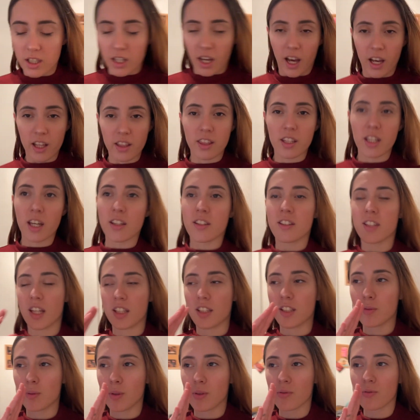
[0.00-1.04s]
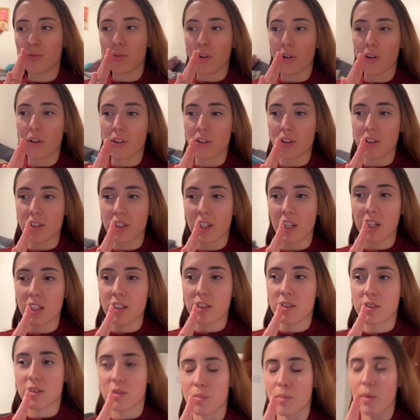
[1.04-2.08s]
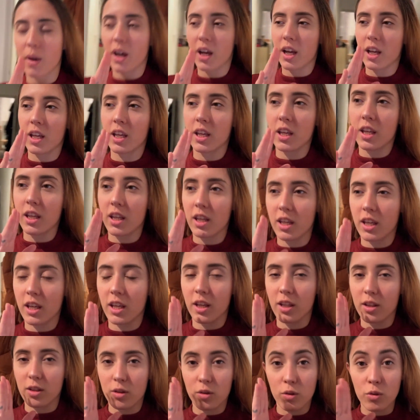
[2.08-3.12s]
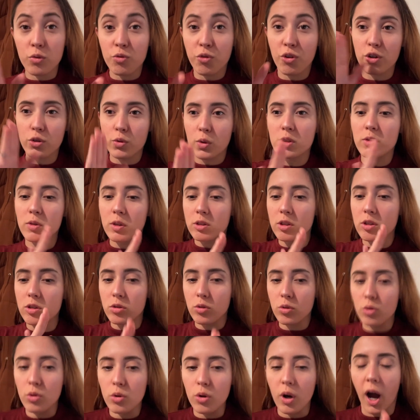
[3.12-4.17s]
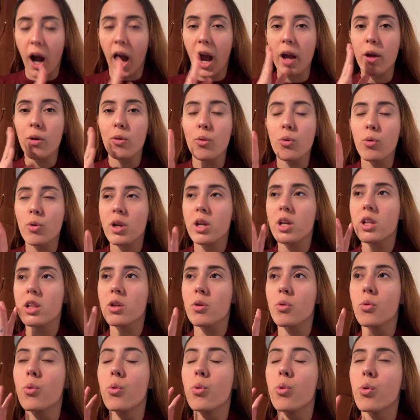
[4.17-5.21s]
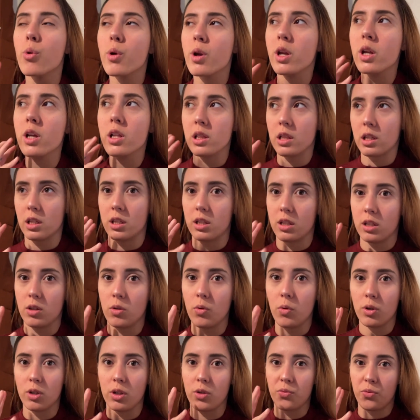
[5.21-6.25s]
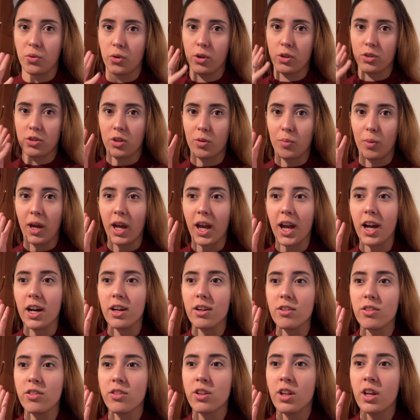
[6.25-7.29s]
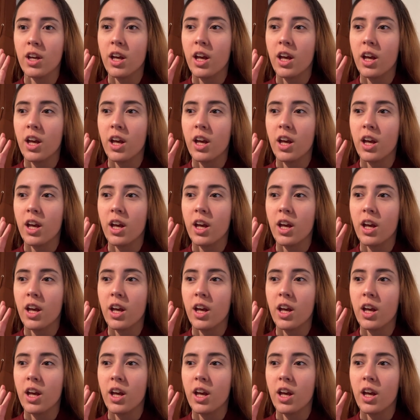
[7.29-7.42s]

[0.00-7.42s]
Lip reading: I think I said this before that for 2022, I really, really want to focus on my health.